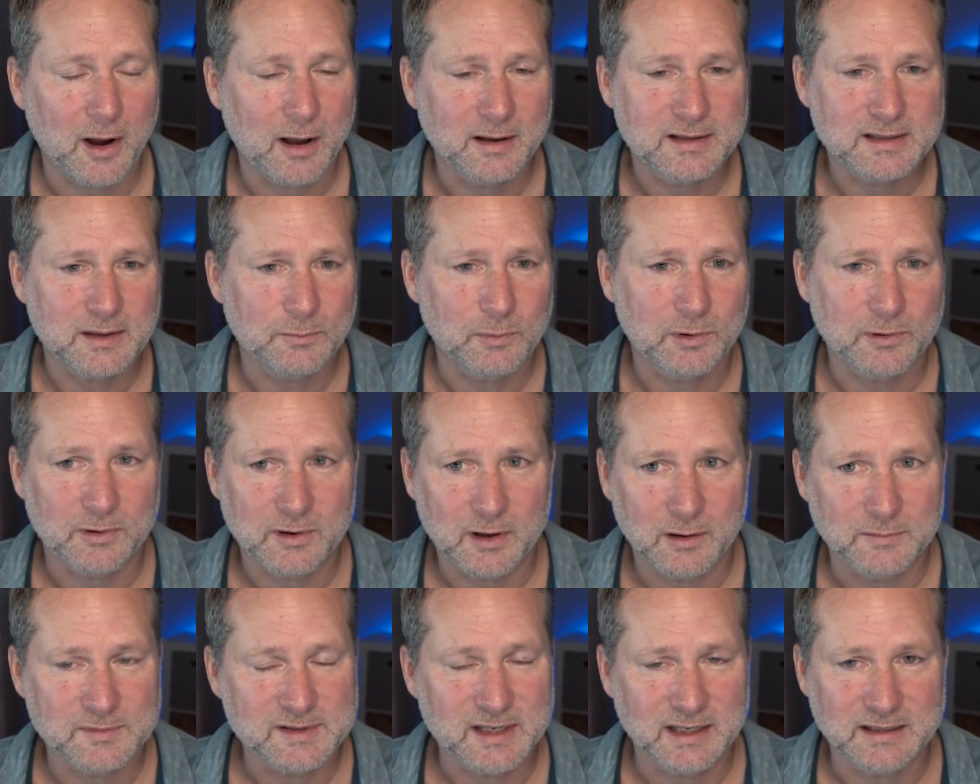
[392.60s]
someone will
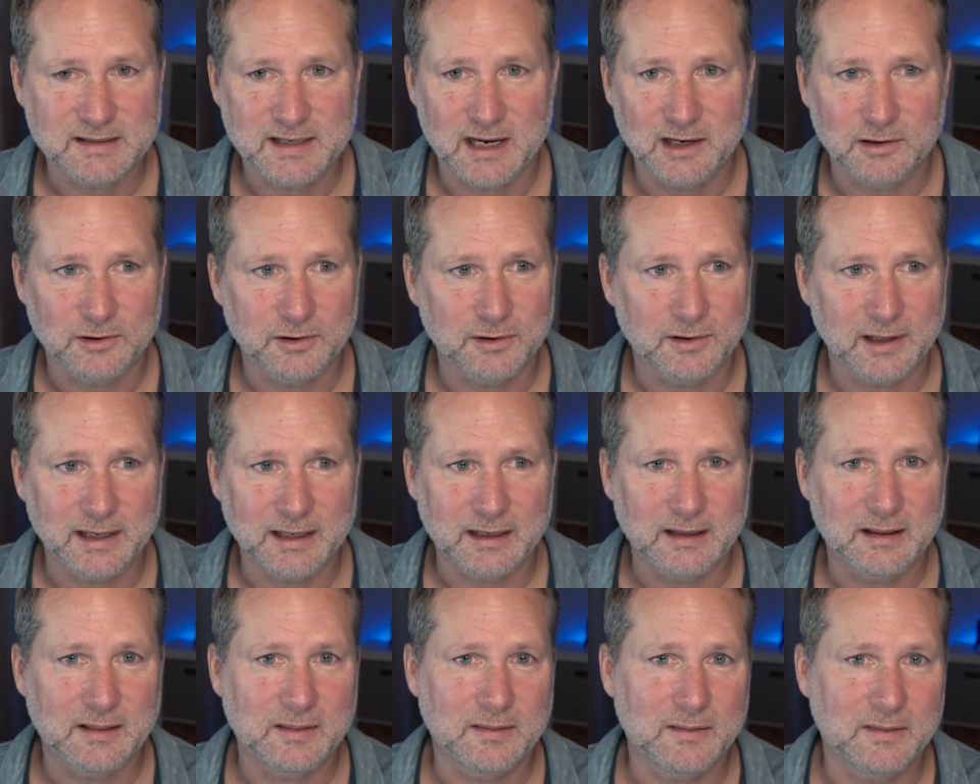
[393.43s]
come say, Taylor, like,
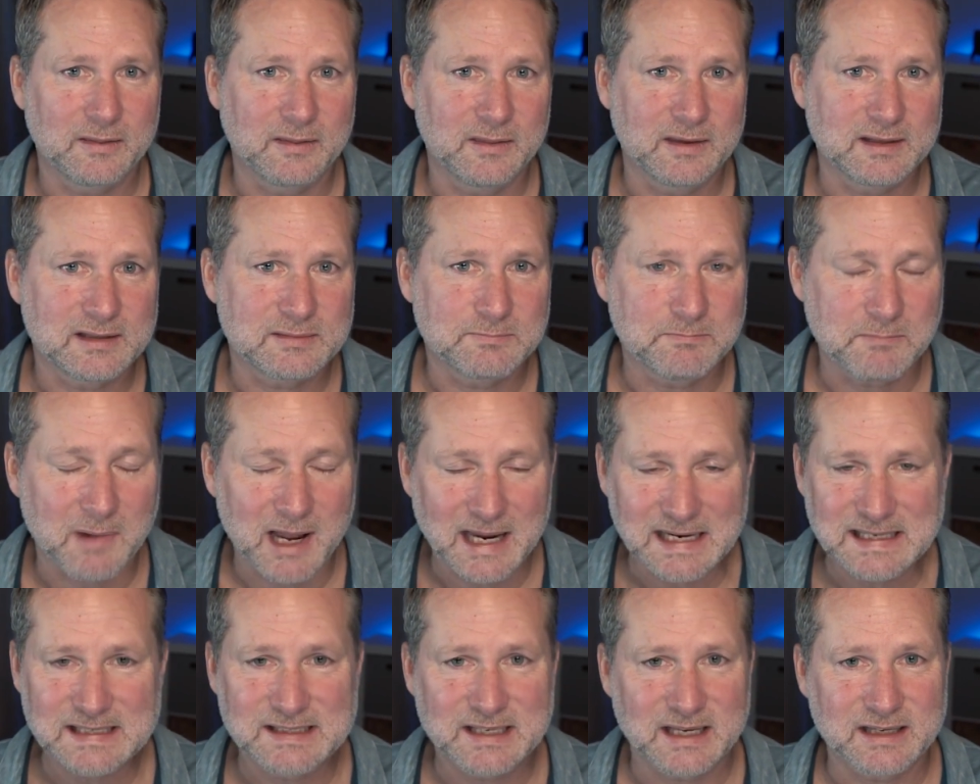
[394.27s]
this
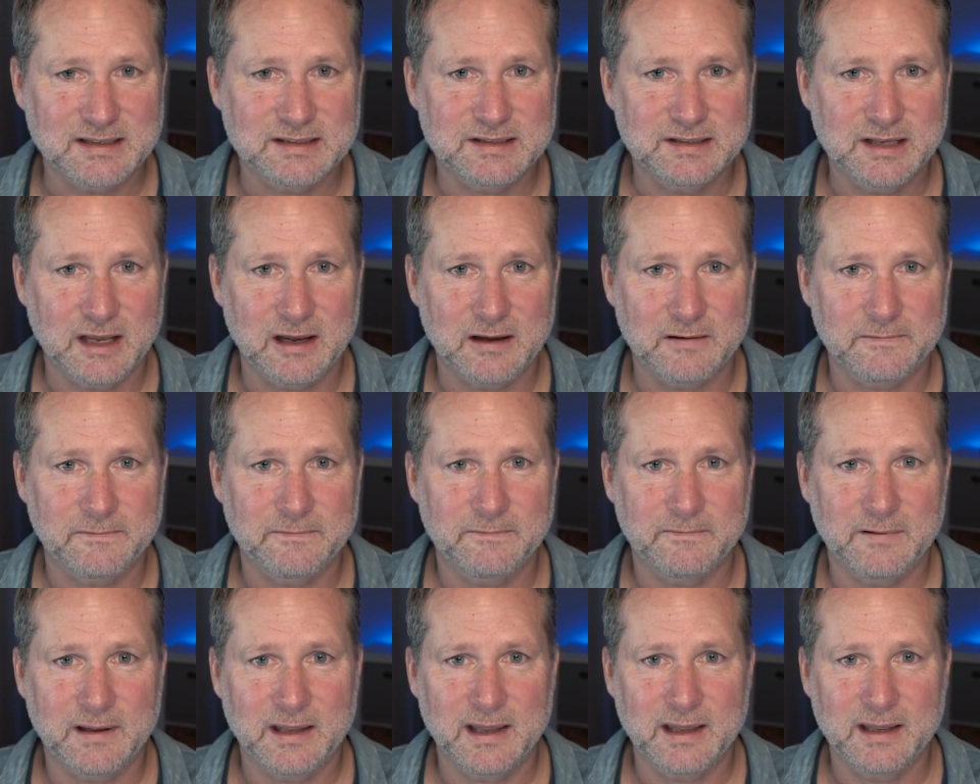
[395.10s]
mindset stuff
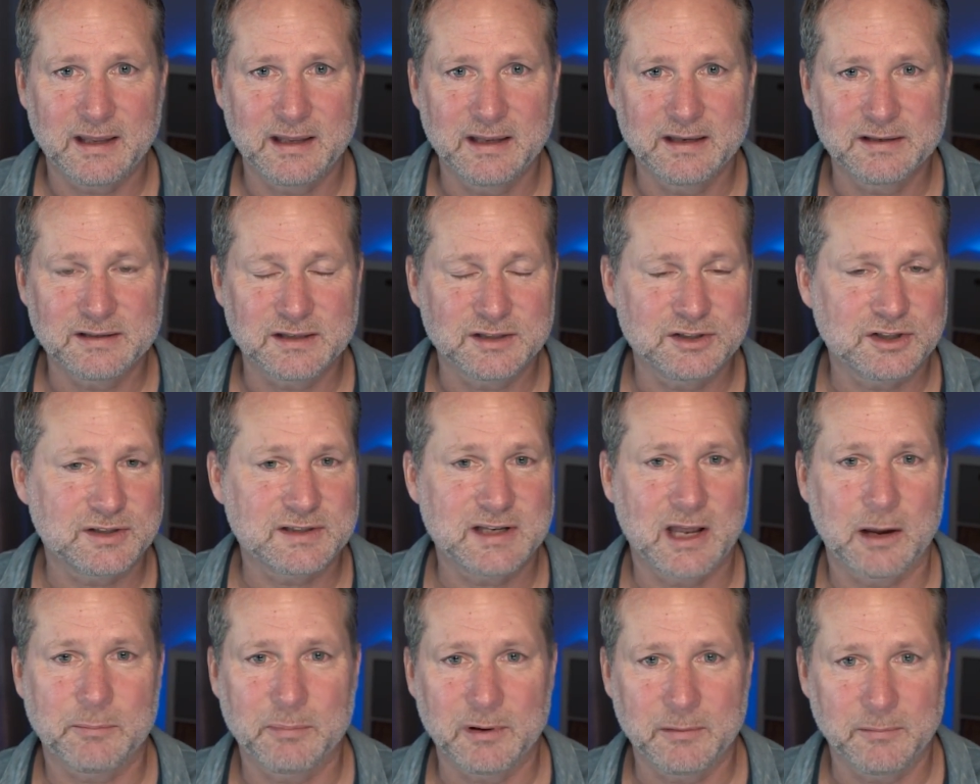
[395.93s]
isn't just
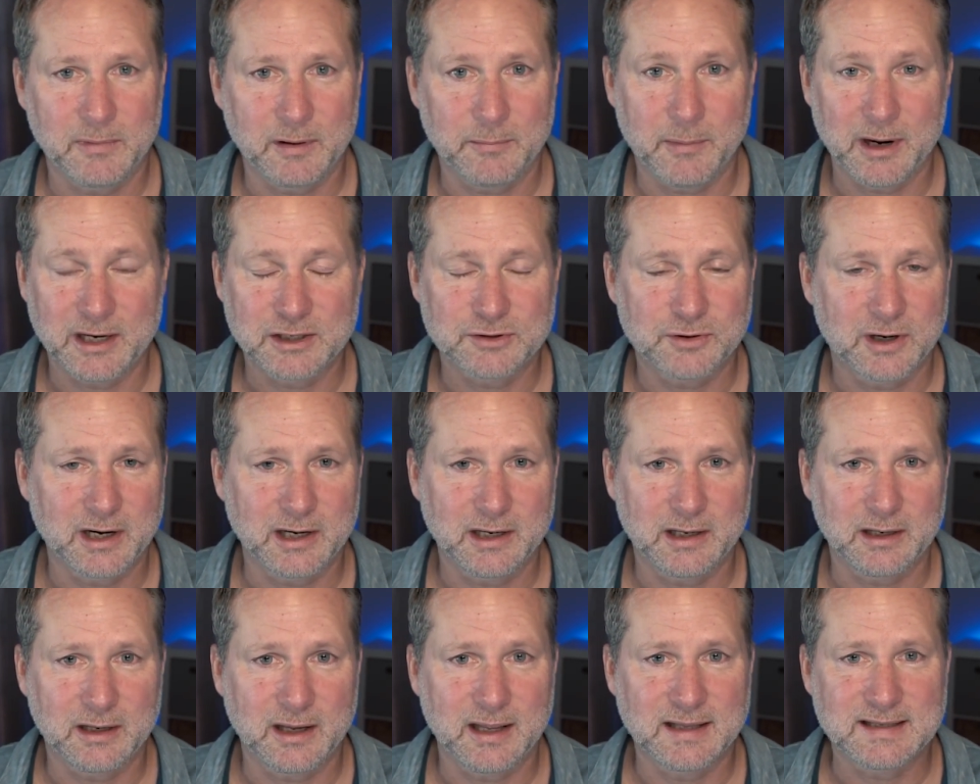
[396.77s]
helping me in my
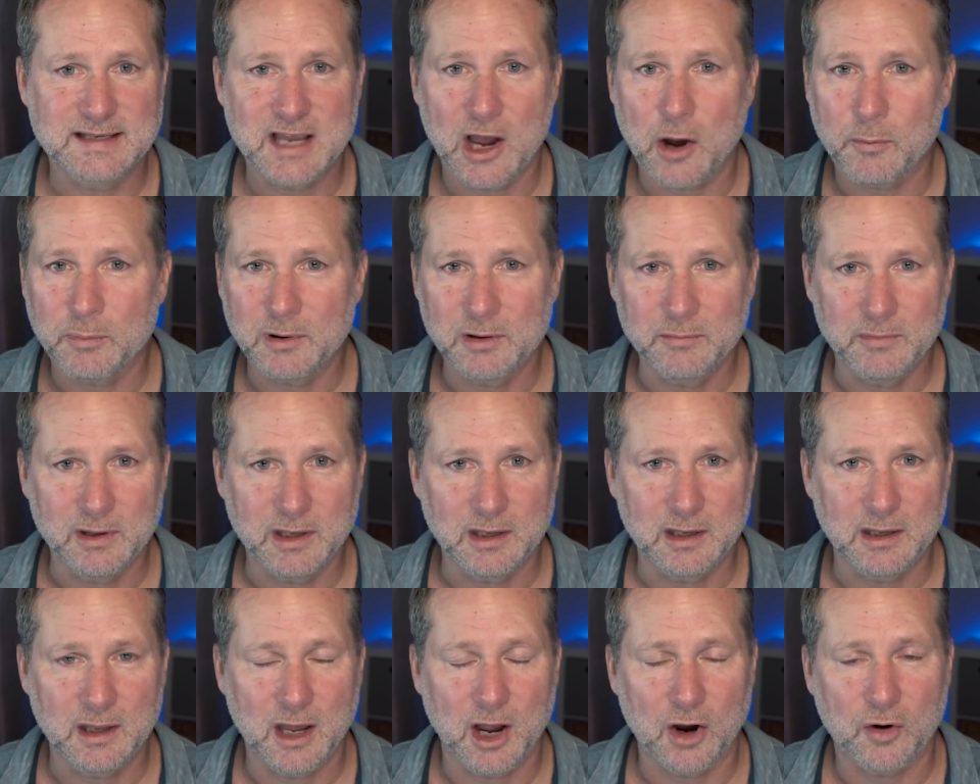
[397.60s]
trading. It's helping
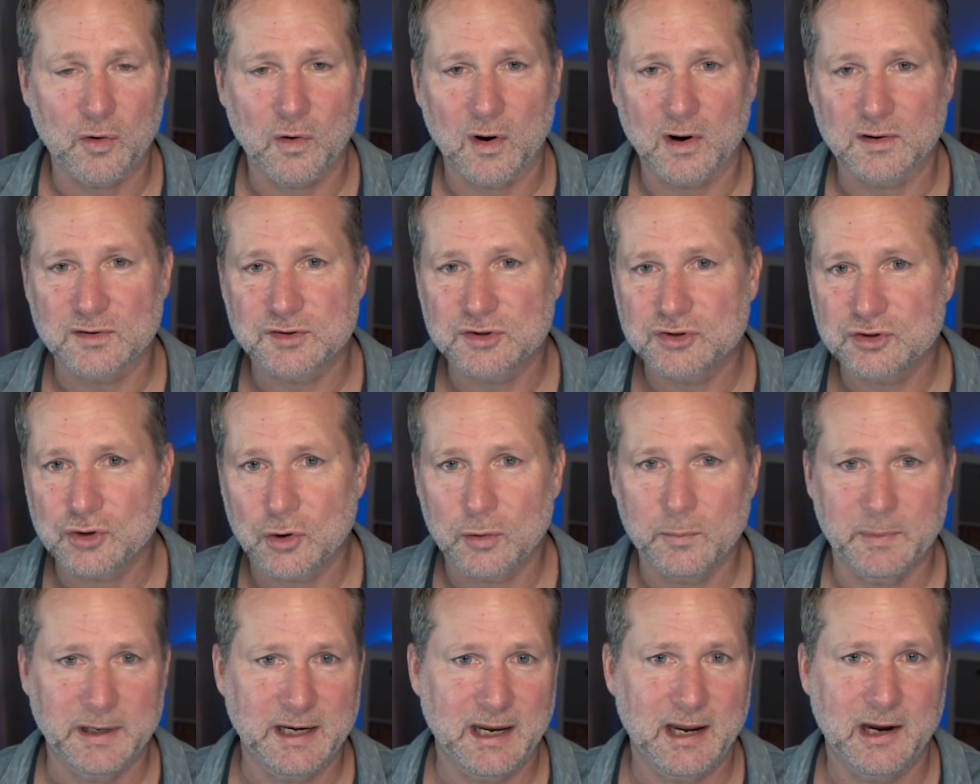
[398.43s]
me across
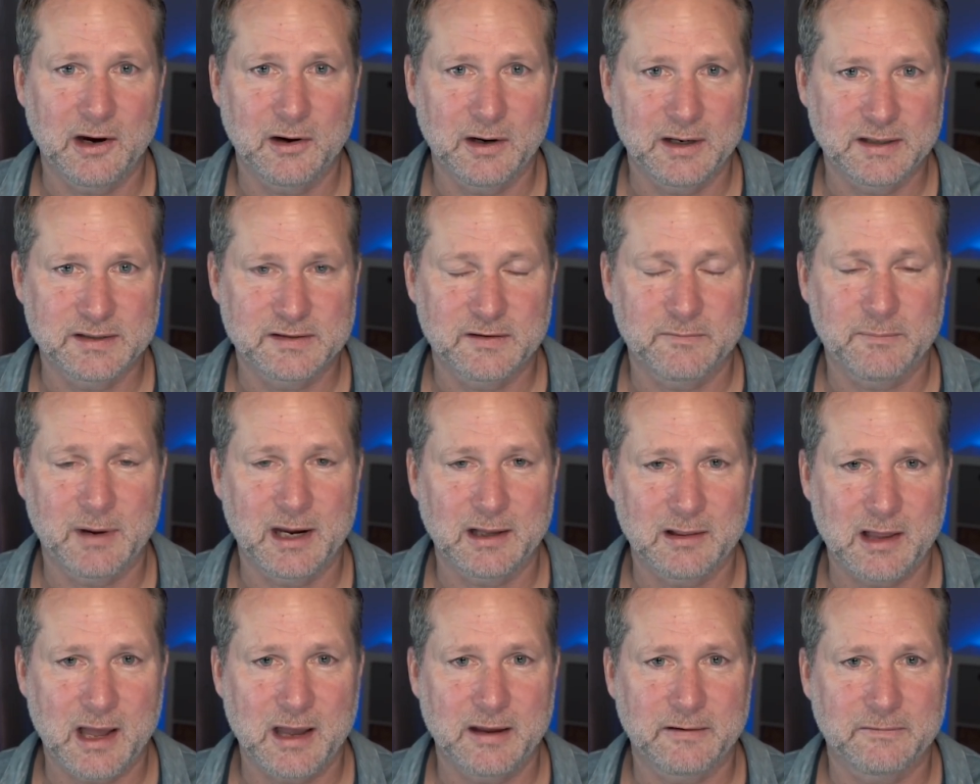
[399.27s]
so many areas of my
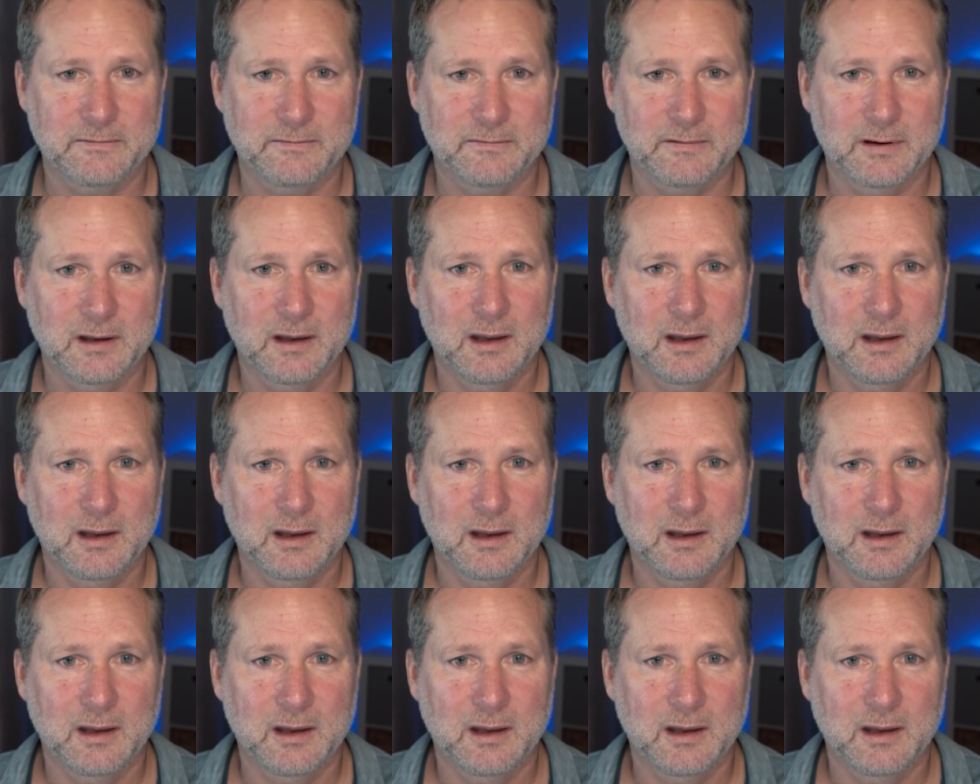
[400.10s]
life.